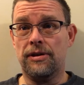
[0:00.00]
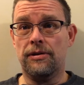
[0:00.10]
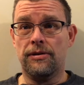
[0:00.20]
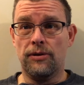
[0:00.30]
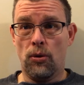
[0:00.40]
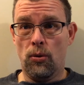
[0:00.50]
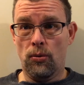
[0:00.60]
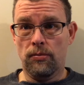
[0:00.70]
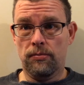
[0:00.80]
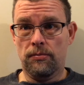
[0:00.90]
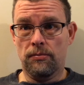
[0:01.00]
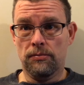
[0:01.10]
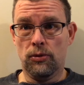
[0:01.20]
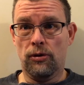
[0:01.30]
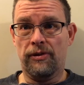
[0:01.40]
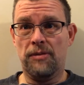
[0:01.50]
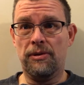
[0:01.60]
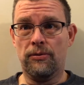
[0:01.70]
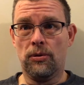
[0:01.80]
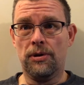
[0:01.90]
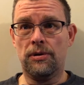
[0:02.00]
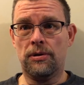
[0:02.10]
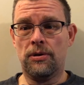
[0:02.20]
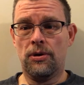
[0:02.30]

the whole movie before it